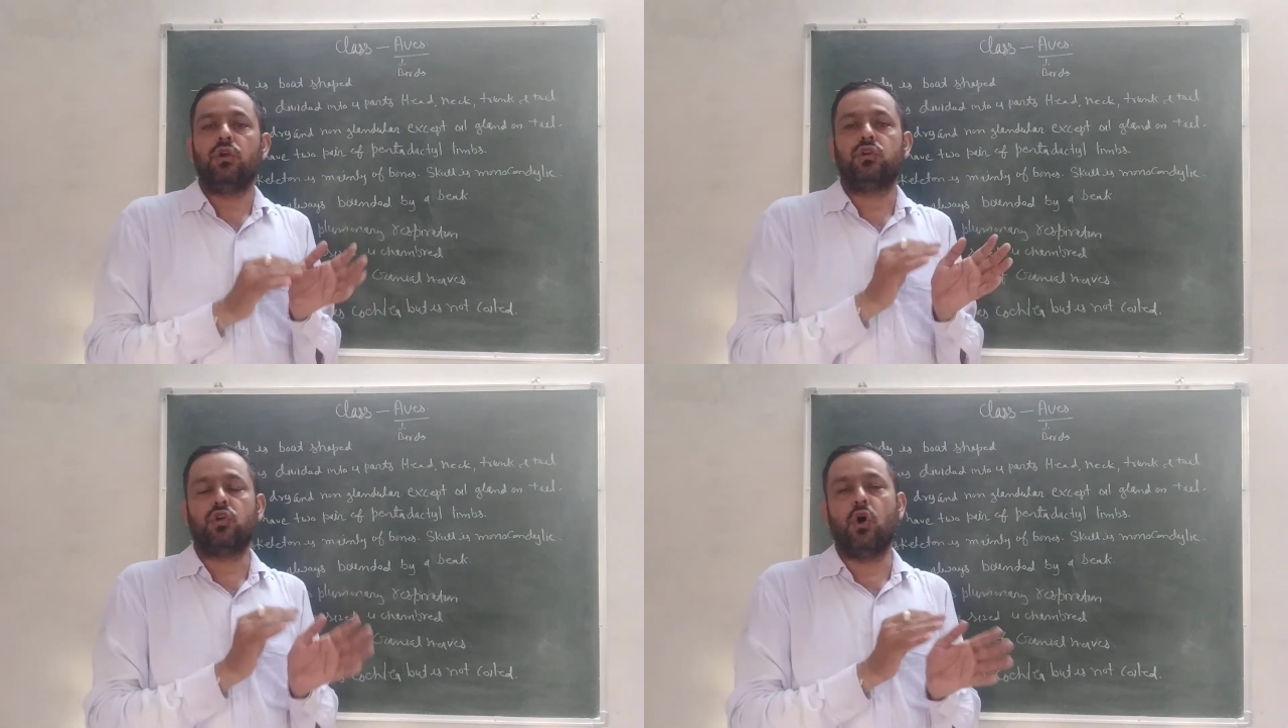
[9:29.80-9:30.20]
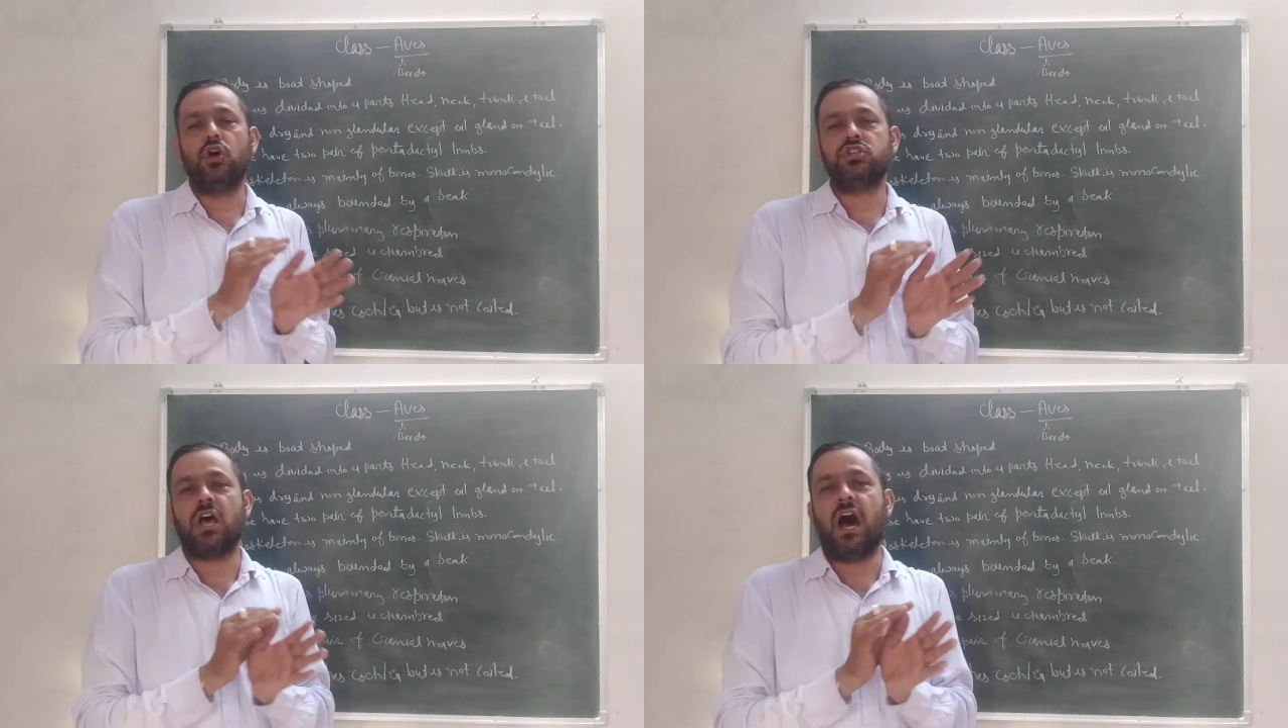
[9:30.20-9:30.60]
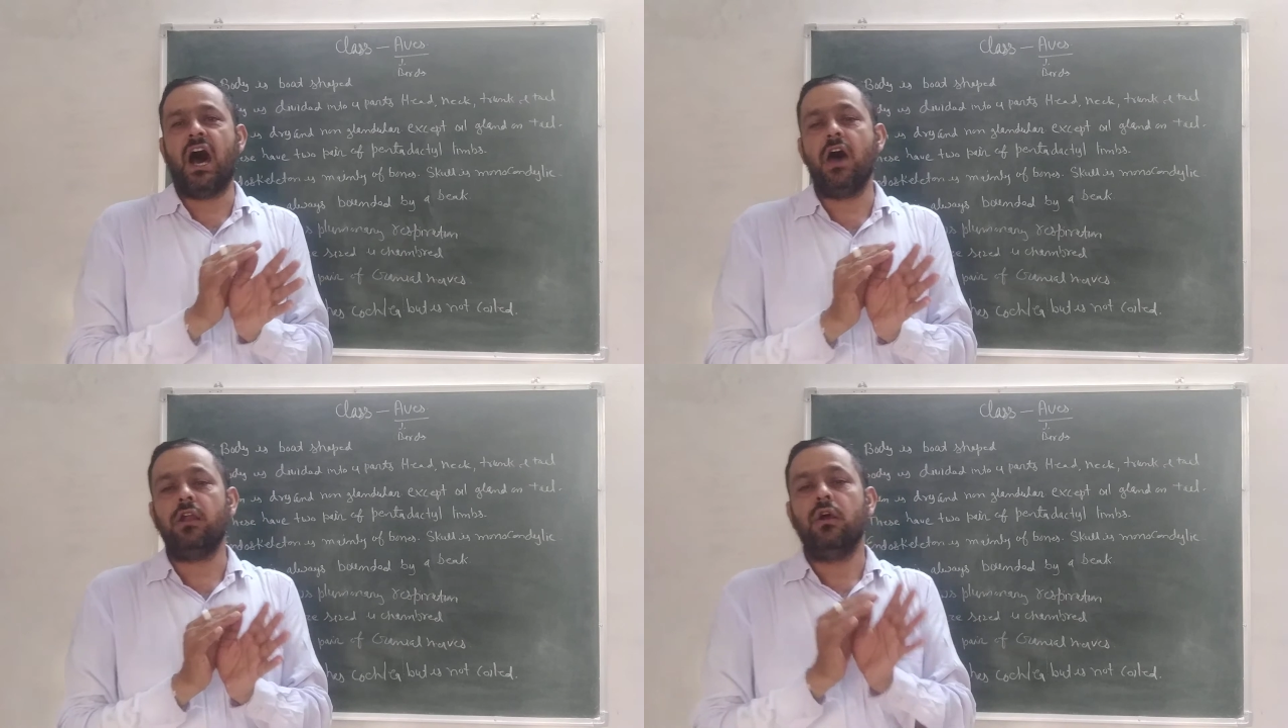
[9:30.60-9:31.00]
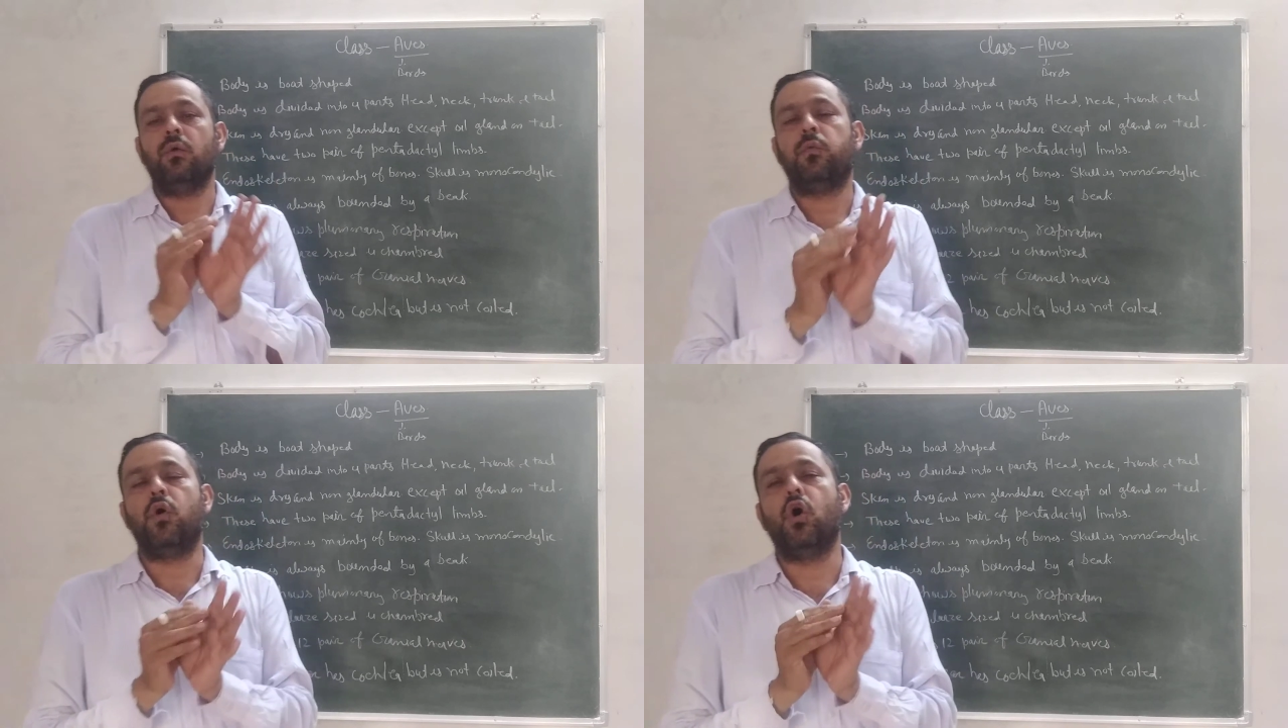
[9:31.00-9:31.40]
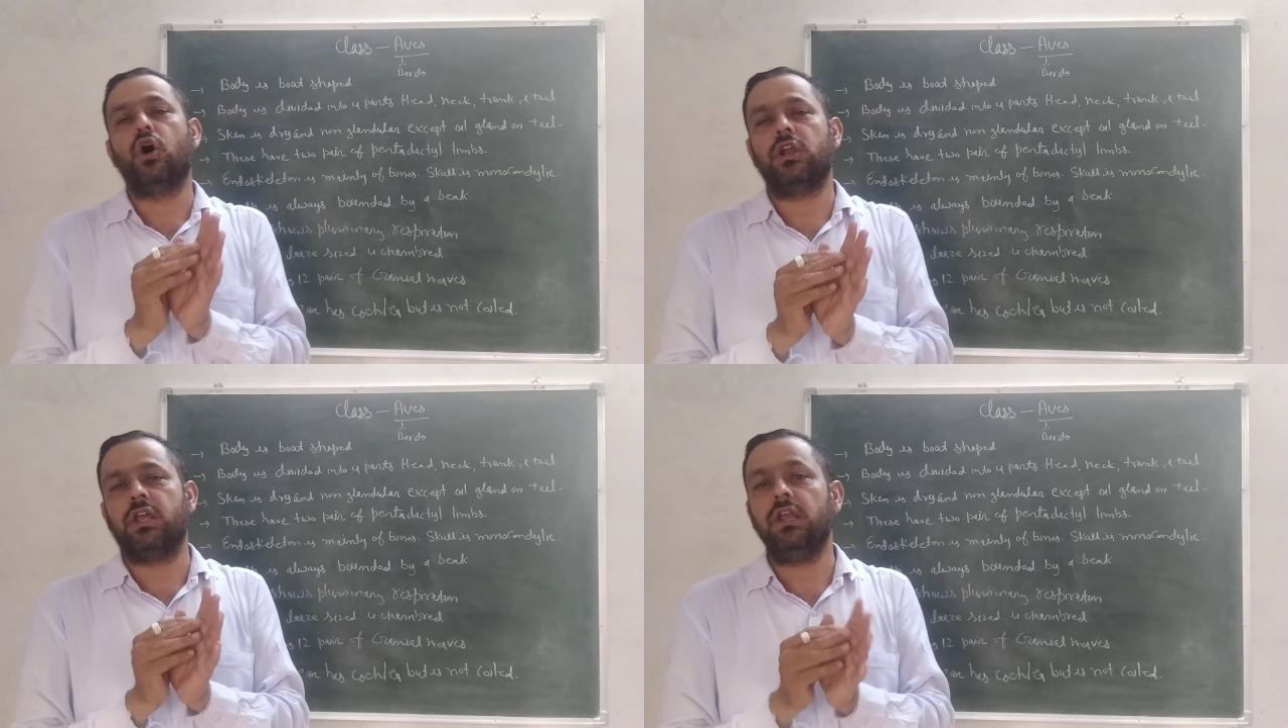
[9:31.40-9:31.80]
toes are
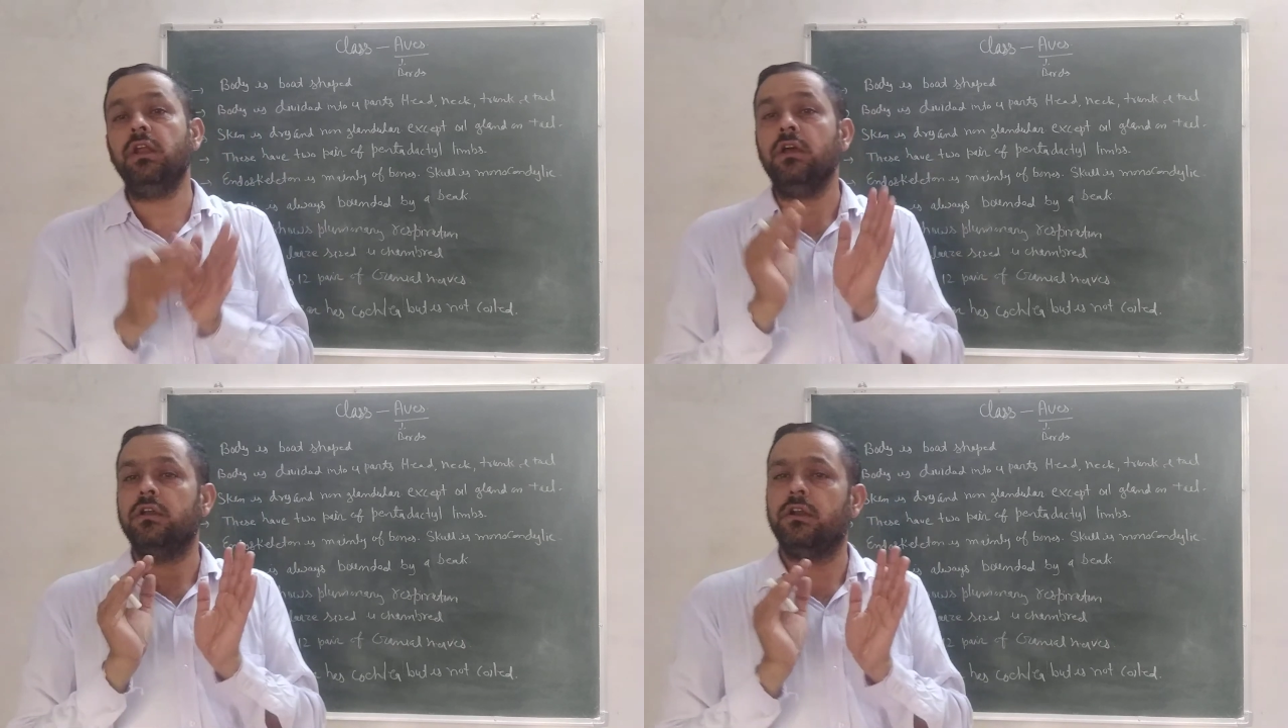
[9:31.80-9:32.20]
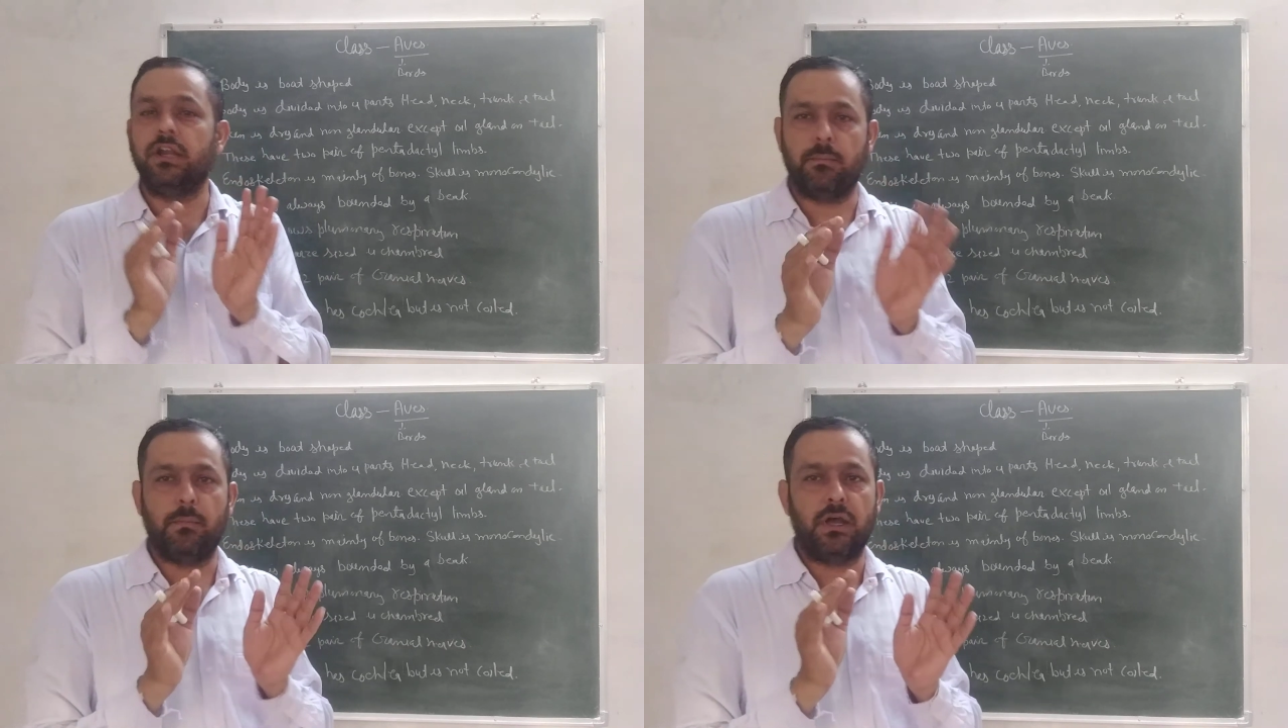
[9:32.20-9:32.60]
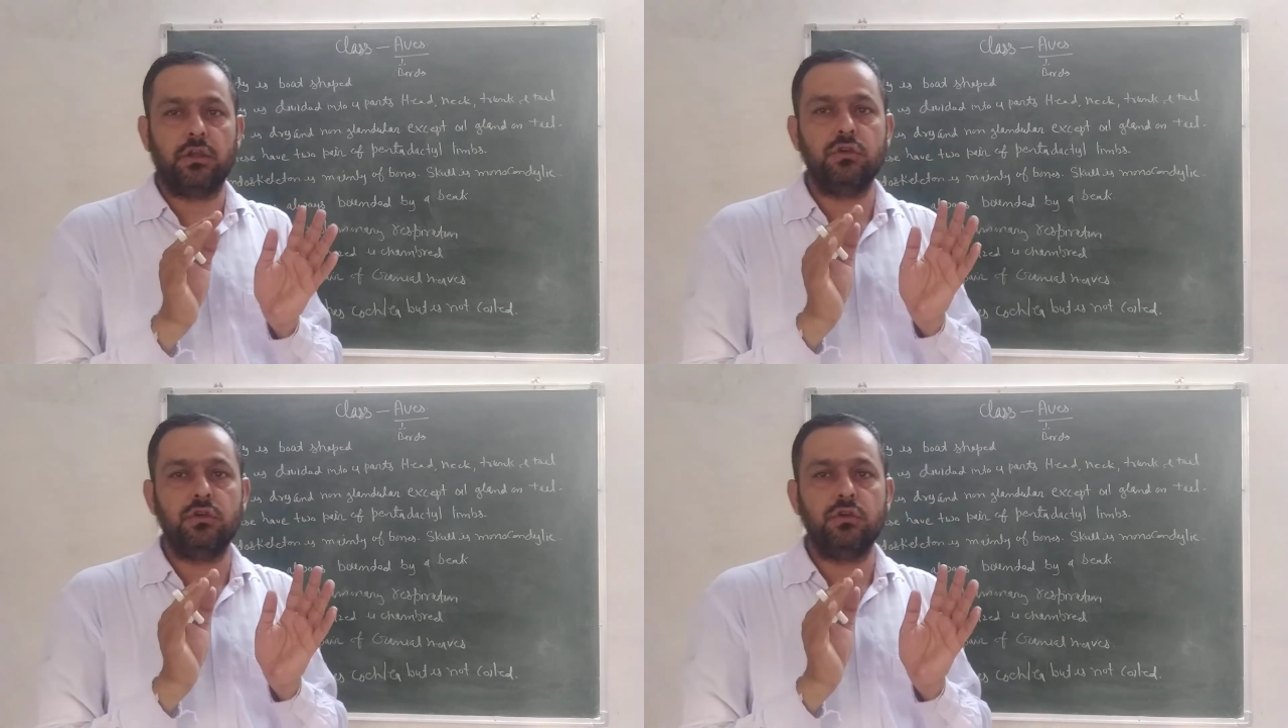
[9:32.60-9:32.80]
4 in number.